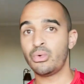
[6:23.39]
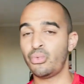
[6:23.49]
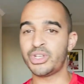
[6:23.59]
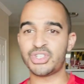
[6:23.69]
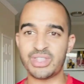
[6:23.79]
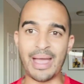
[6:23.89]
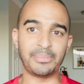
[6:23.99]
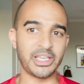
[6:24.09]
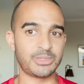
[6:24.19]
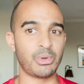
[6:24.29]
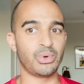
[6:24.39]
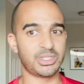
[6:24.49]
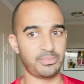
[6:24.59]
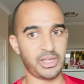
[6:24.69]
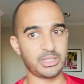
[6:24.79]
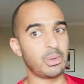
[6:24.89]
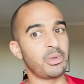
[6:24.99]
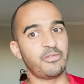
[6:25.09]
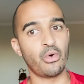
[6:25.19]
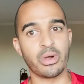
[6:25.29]
which that placement was a placement
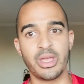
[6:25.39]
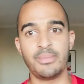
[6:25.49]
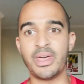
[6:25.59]
before him